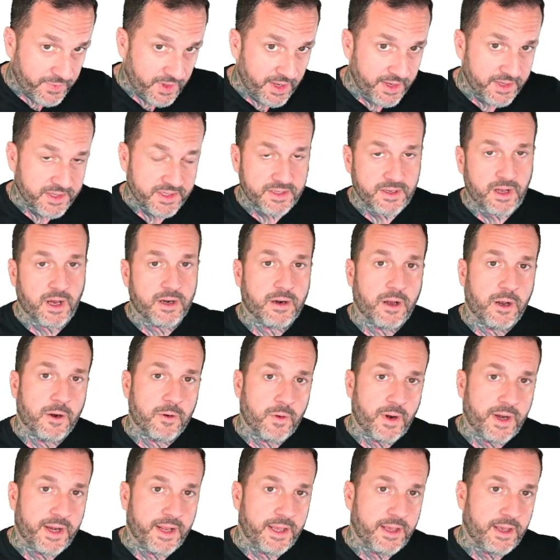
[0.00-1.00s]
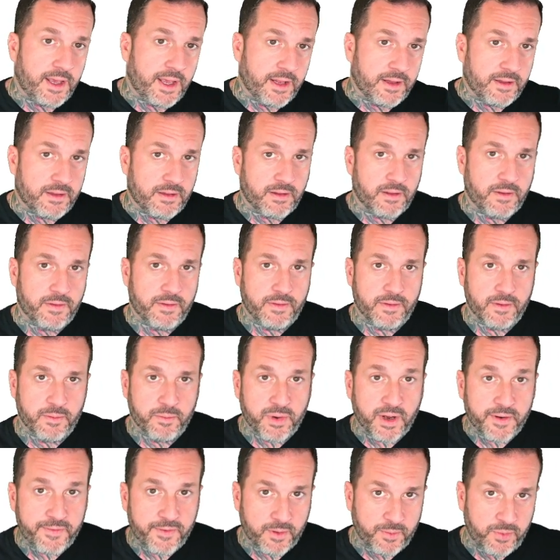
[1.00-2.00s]
is not already in the
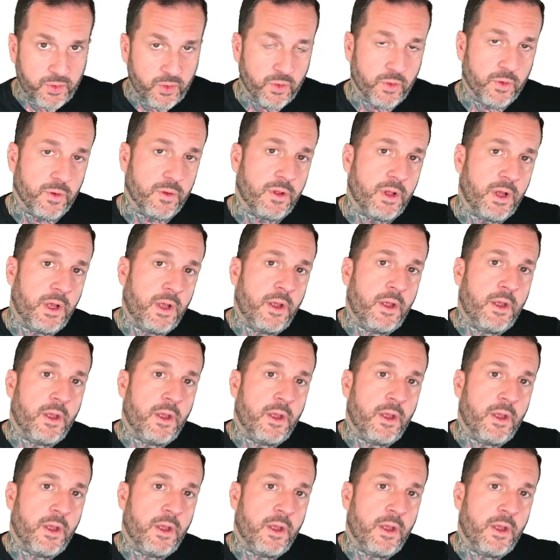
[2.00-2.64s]
buffer pool,